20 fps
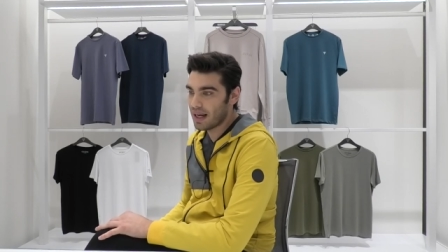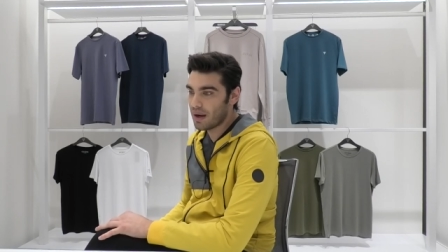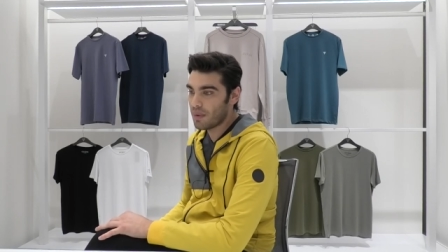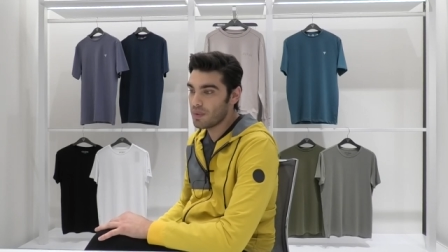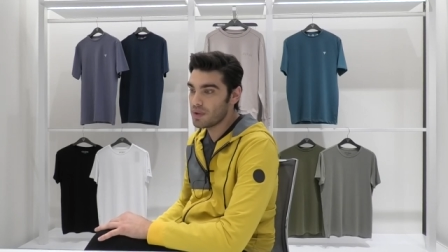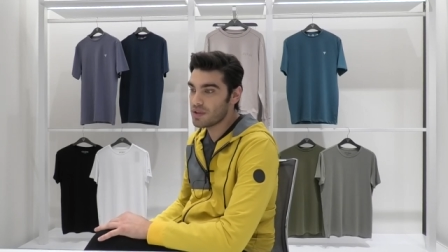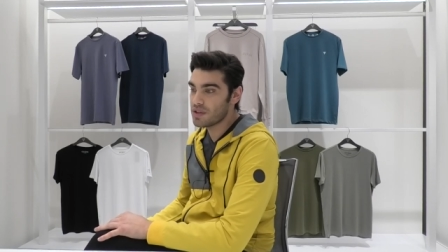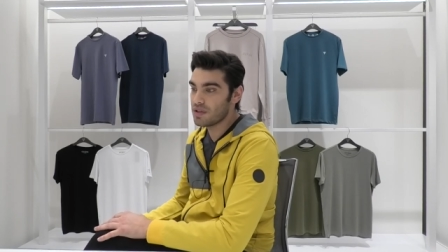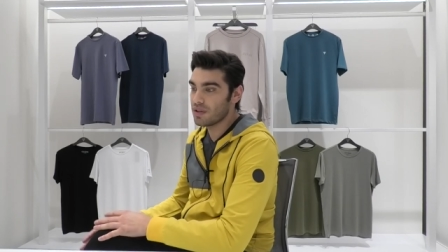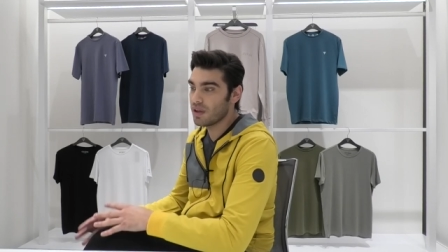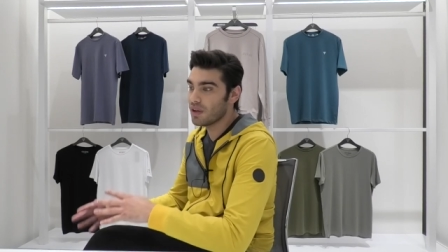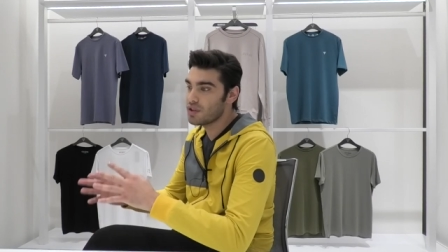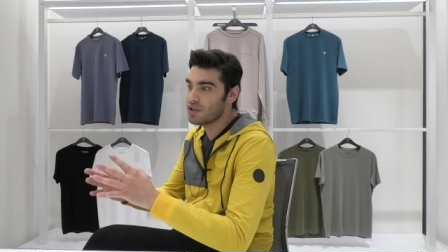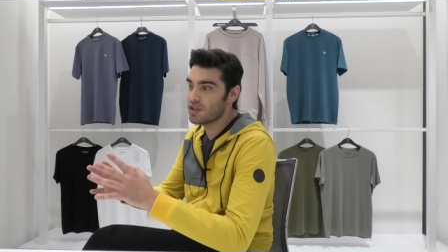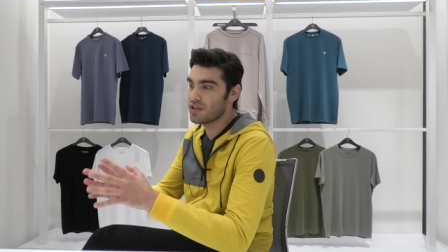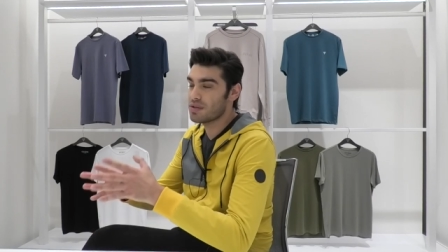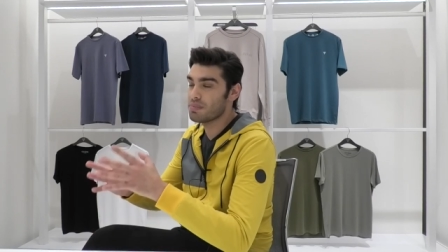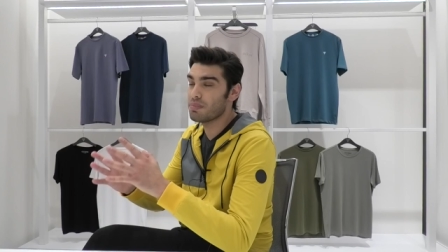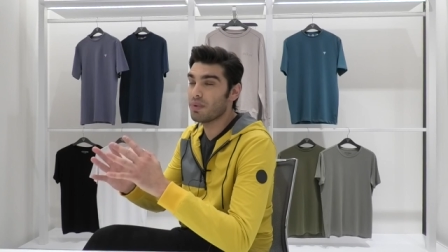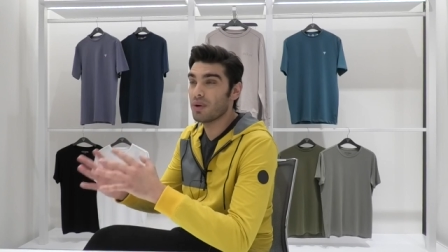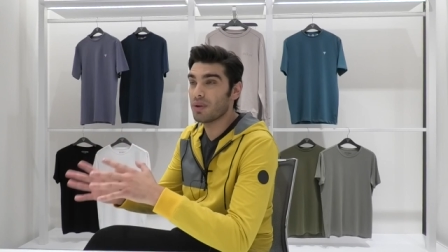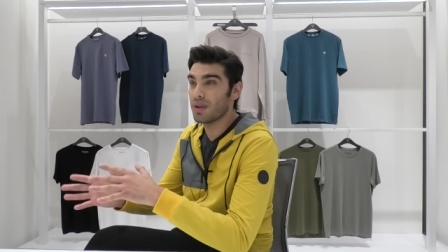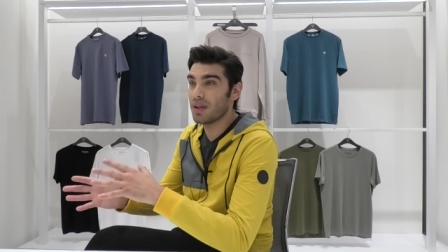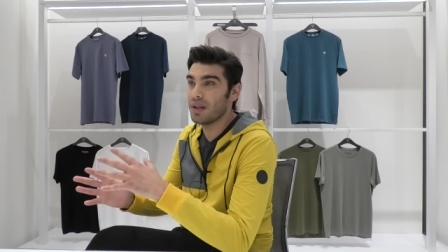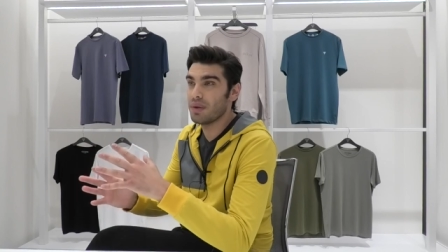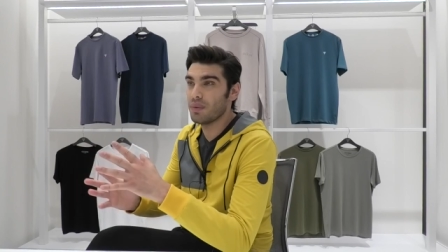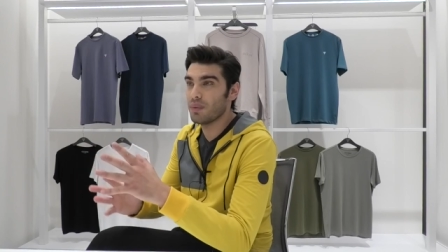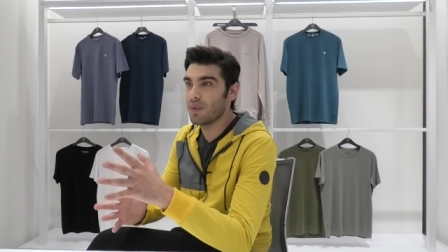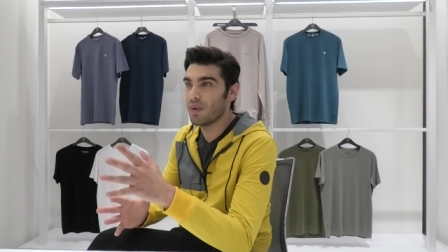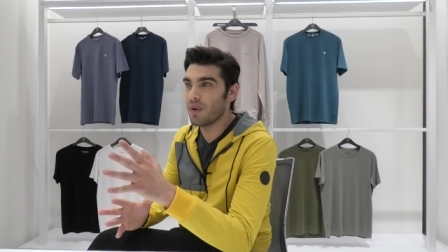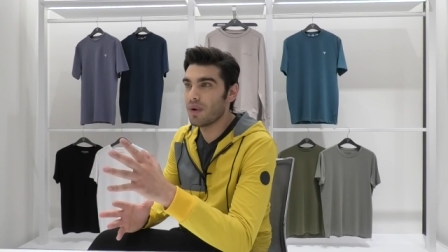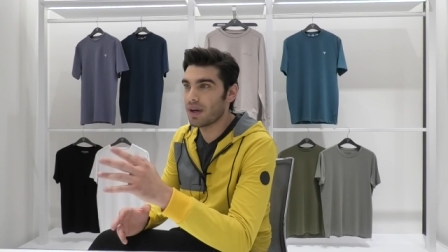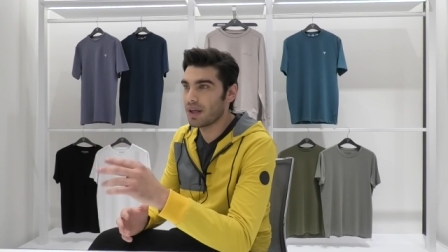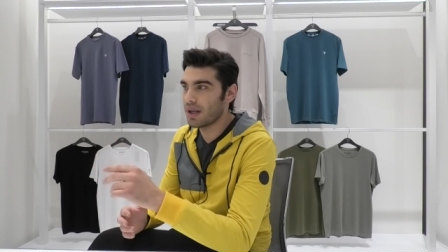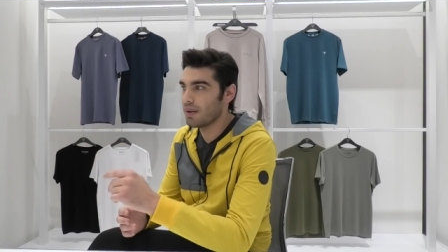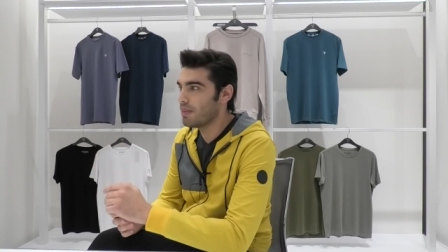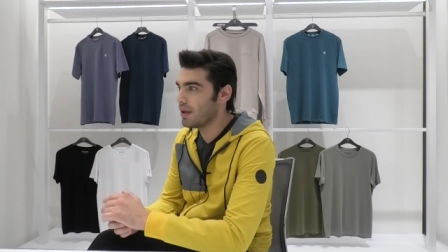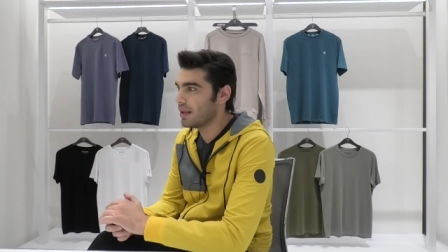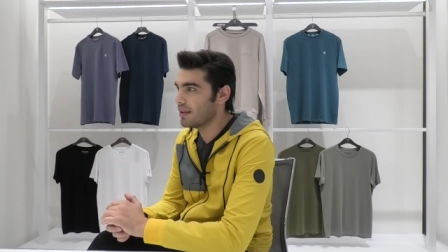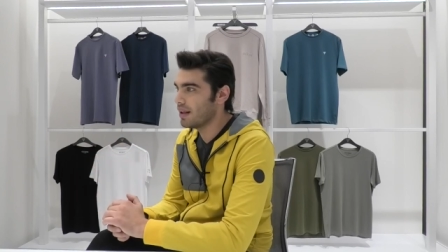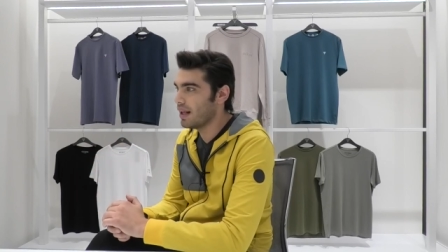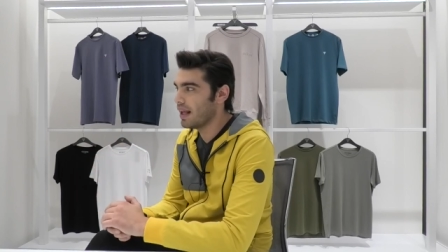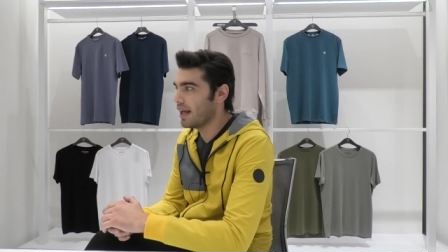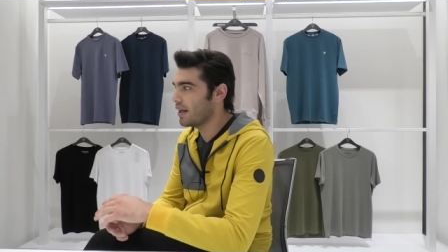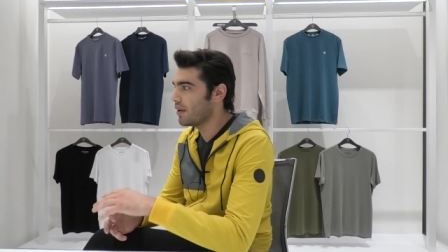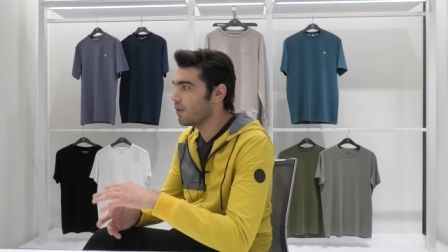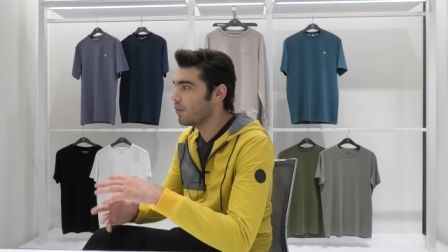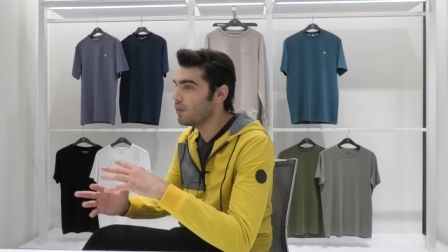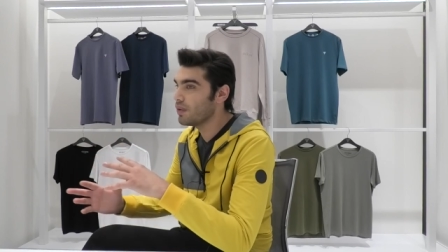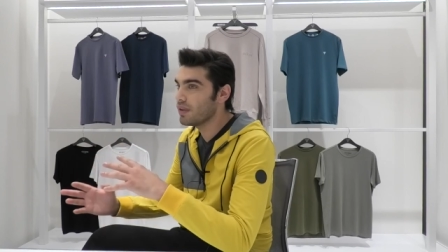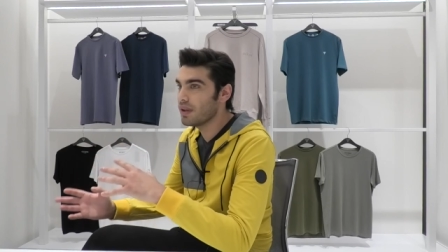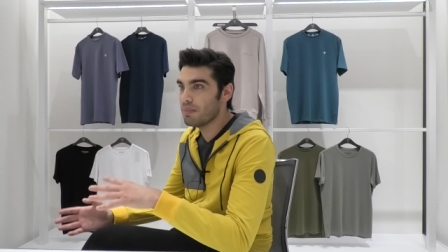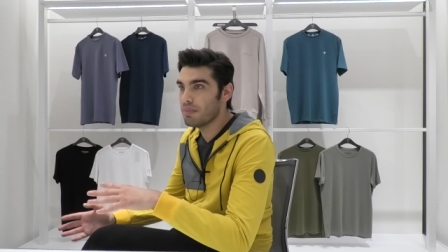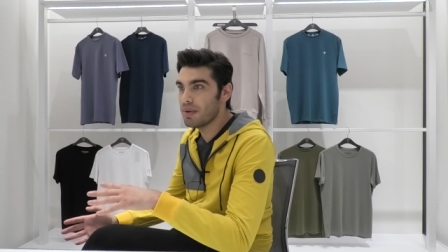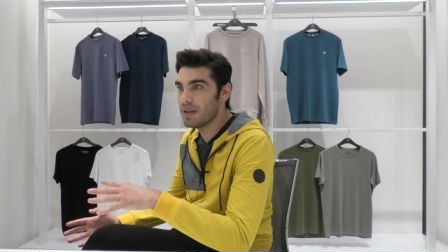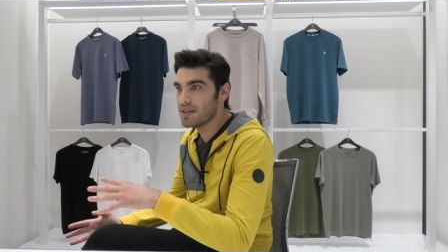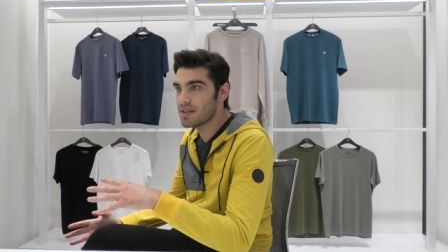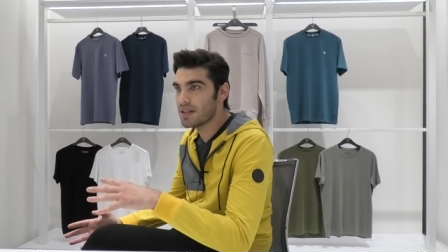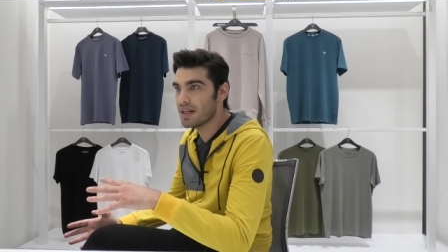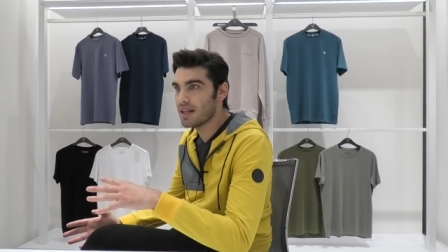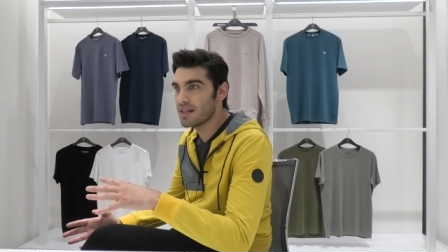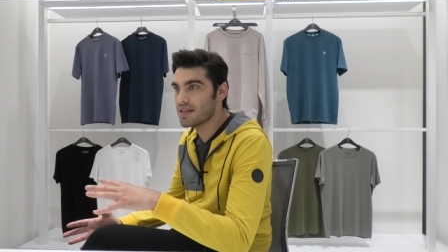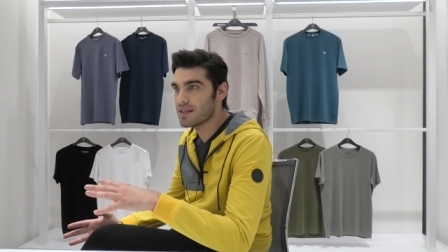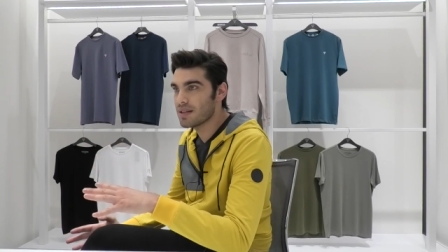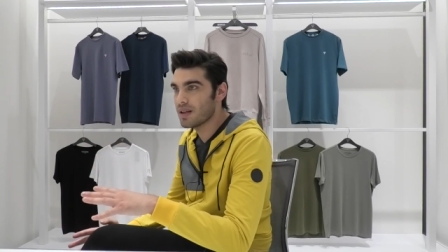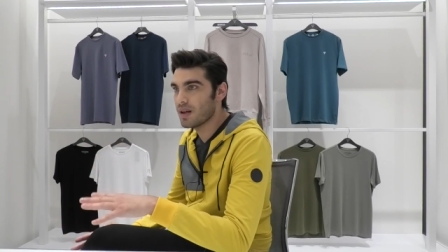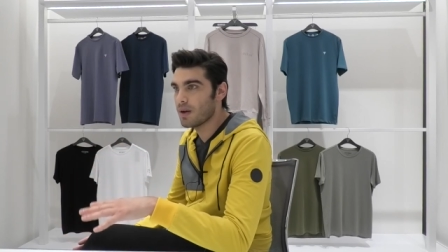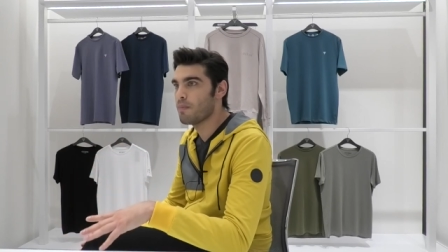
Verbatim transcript: I was not just modeling work, but like all the business.